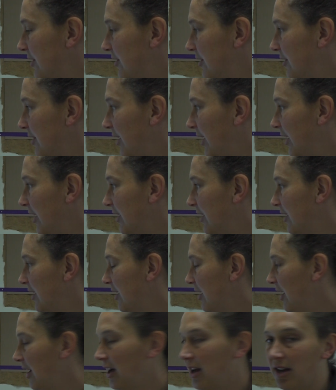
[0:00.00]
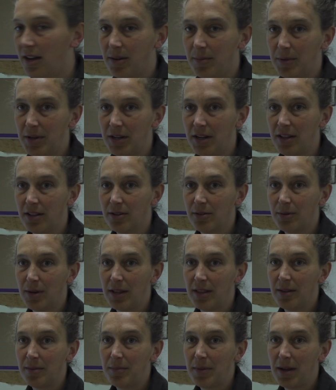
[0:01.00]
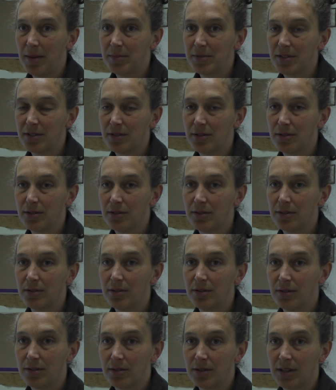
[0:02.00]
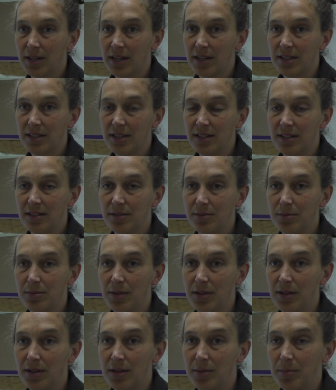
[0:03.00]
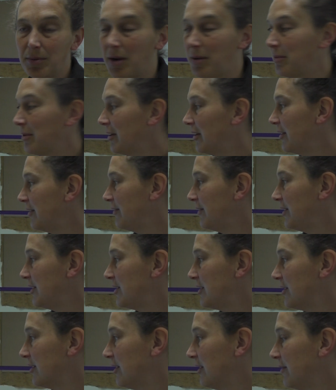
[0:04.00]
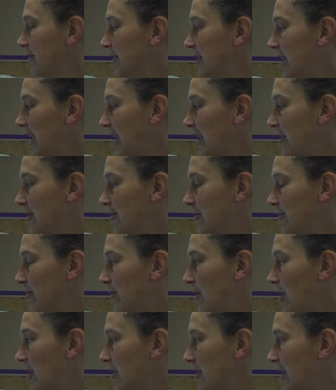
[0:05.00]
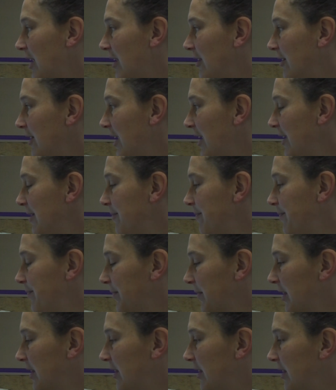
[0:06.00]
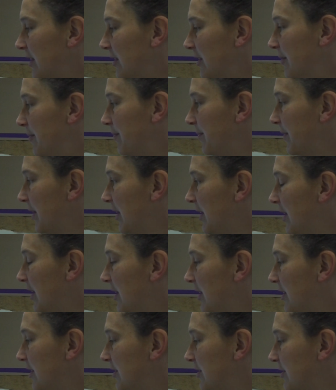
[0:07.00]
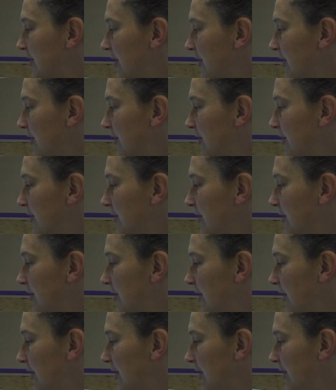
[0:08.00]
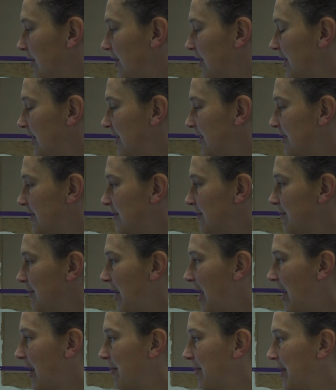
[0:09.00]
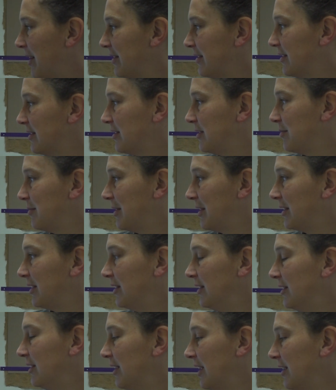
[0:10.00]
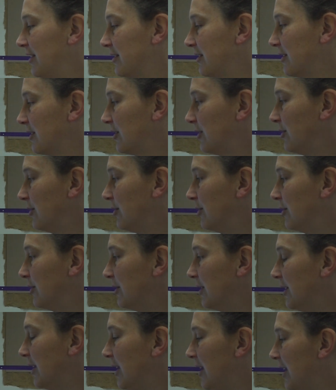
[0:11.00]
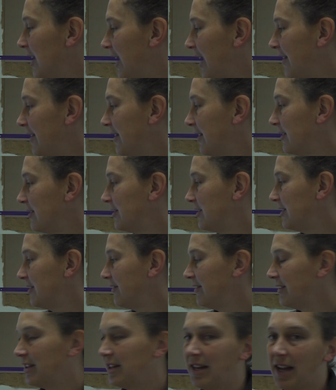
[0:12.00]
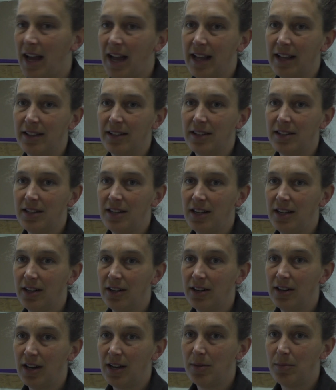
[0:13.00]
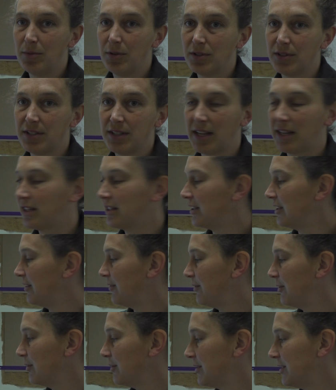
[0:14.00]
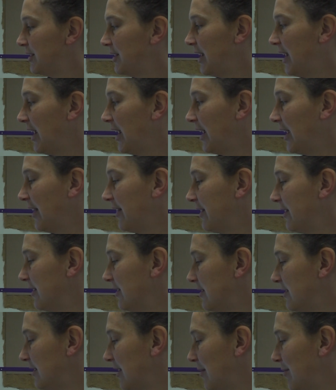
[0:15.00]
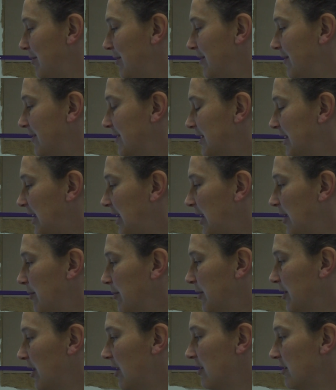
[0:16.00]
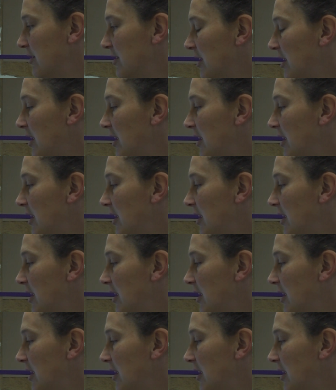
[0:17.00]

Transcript: All right. Another way that maps are oriented is with the primary feature of a land-water outline. So this map has this big nice lagoon, and then there's even an island here, and most likely if you were staying at this, I believe it's a campground